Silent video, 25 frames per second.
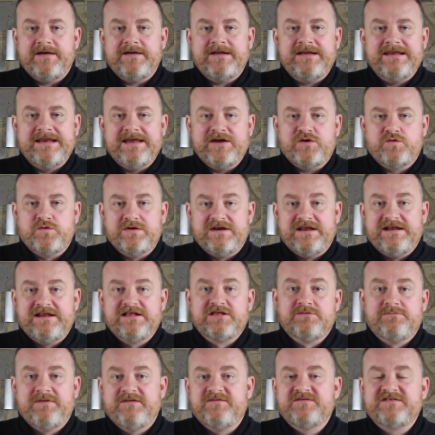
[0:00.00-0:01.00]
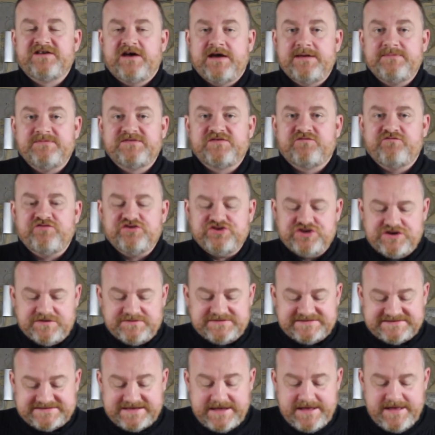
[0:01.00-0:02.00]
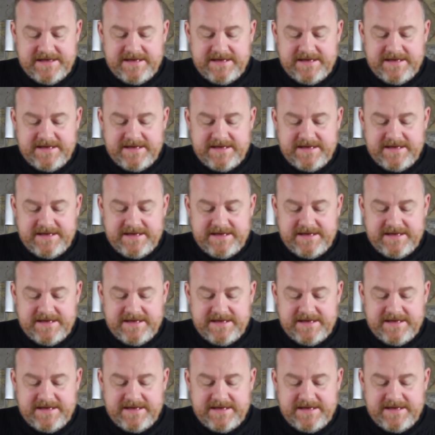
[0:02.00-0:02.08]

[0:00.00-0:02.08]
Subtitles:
liquid a little bit of time to reduce.